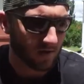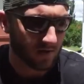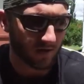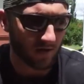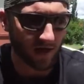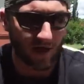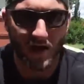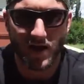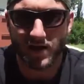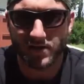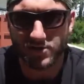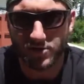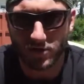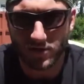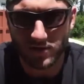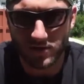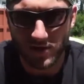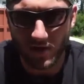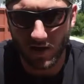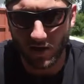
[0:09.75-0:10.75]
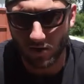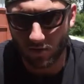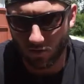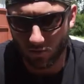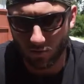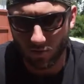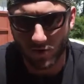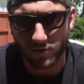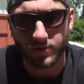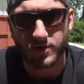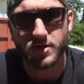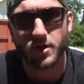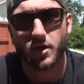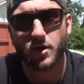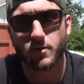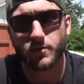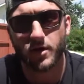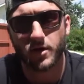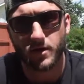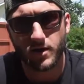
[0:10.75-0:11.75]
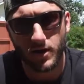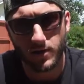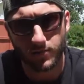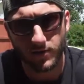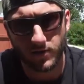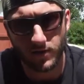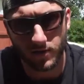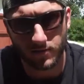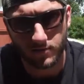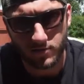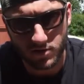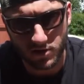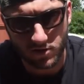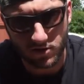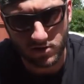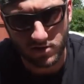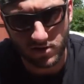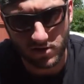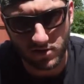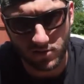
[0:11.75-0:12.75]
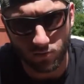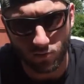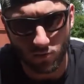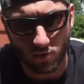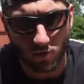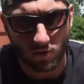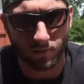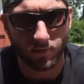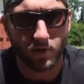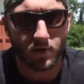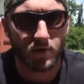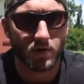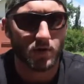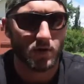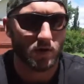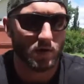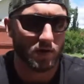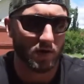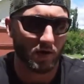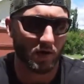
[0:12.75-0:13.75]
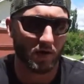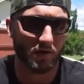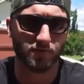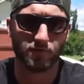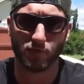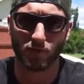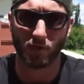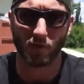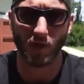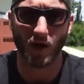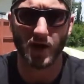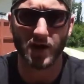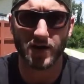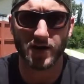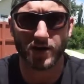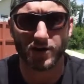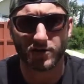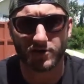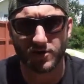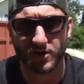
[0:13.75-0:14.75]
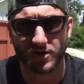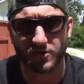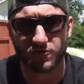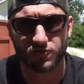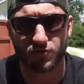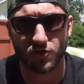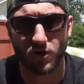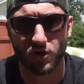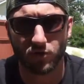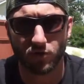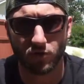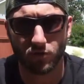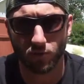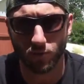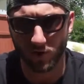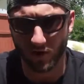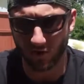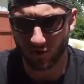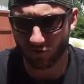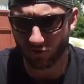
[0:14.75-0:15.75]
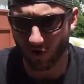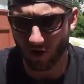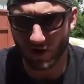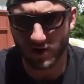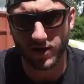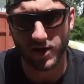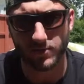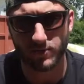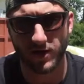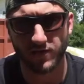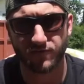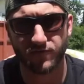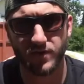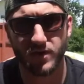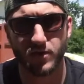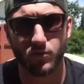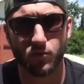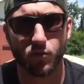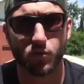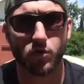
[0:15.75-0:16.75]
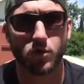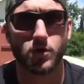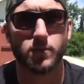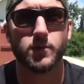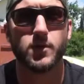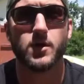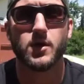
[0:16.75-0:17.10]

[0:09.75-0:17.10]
Today, as you can tell, we're going to be talking about keeping them tootsies warm. Uh, for a lot of years, I struggled with trying to keep my feet warm,